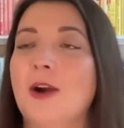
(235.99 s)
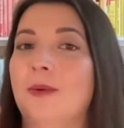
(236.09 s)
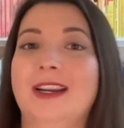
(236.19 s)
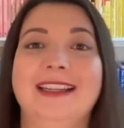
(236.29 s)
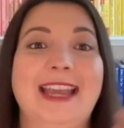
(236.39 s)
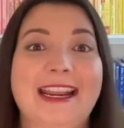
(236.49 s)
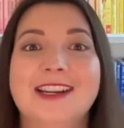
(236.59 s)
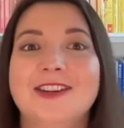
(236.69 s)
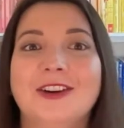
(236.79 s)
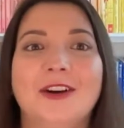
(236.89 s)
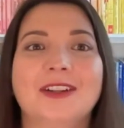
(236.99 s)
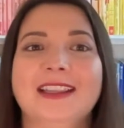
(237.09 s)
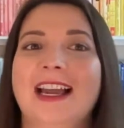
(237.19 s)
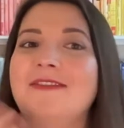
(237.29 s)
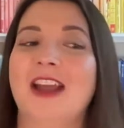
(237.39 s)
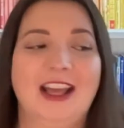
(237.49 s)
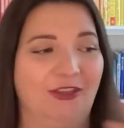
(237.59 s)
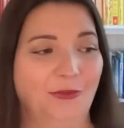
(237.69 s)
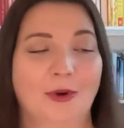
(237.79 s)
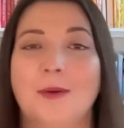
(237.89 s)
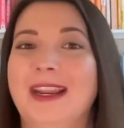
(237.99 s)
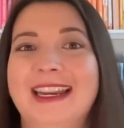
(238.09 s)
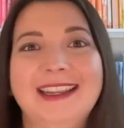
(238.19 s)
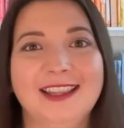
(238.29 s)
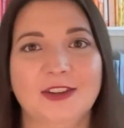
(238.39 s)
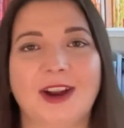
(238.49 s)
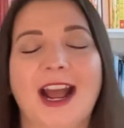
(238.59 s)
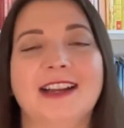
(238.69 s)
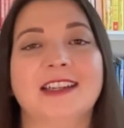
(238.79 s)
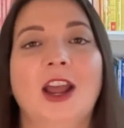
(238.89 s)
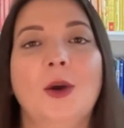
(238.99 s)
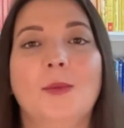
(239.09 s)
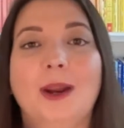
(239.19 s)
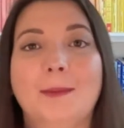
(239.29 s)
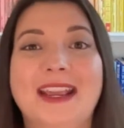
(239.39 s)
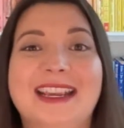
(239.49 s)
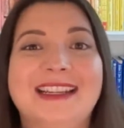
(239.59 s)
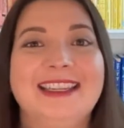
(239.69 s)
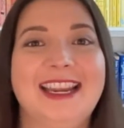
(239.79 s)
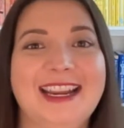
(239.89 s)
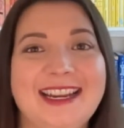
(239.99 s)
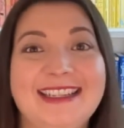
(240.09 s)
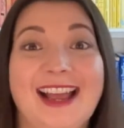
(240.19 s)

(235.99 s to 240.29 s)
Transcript: We're not taking your current life, throwing it in the trash. We are making teeny